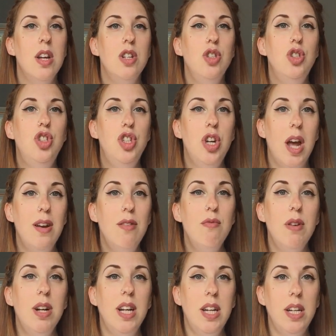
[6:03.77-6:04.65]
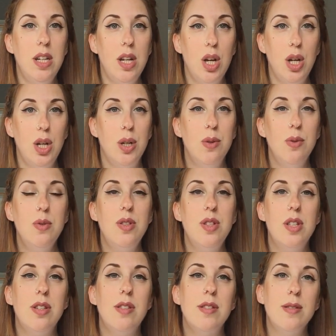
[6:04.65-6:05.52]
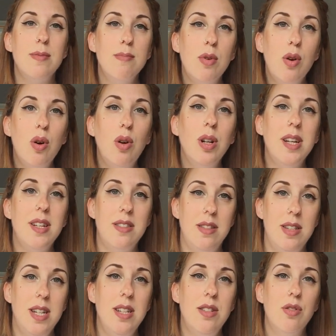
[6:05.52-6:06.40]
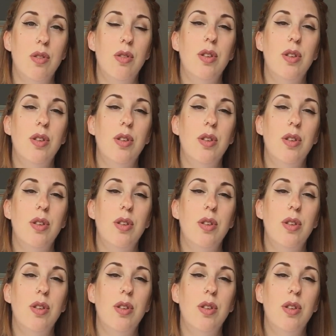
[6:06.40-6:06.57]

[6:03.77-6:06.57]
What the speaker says: Generally use the smallest needle